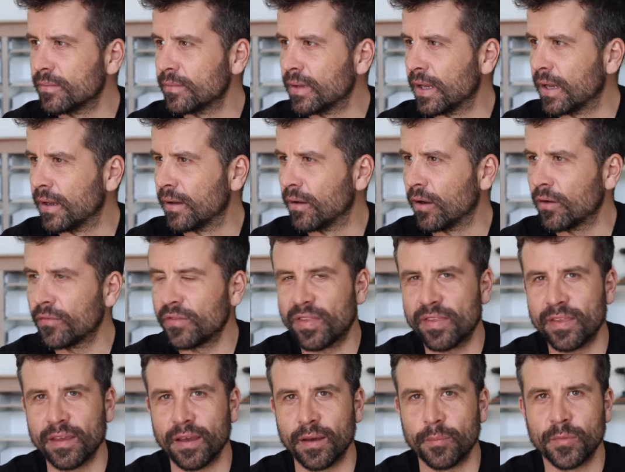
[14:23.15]
Uh,
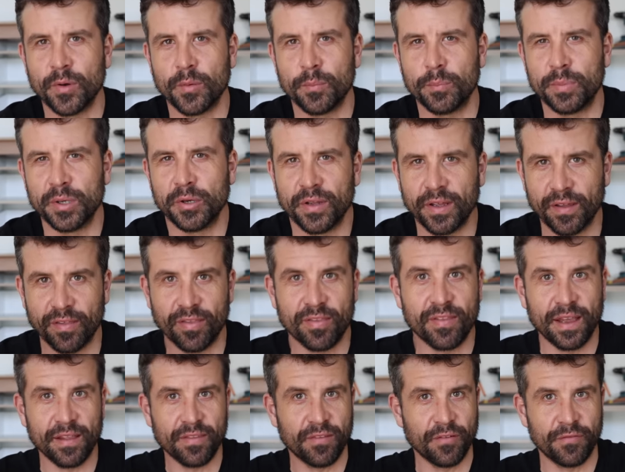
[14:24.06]
obviously, I'm not building a
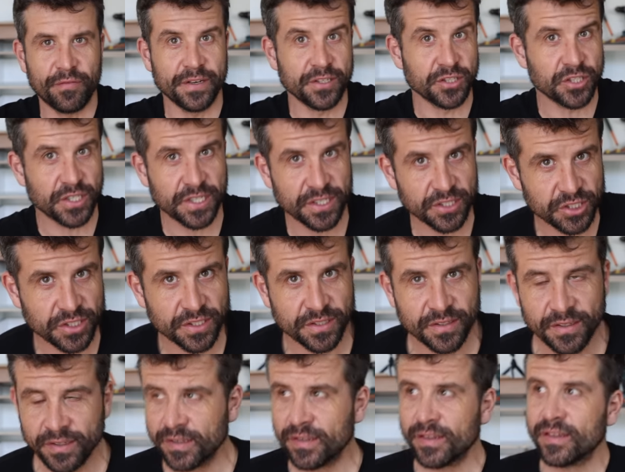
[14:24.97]
start to finish kitchen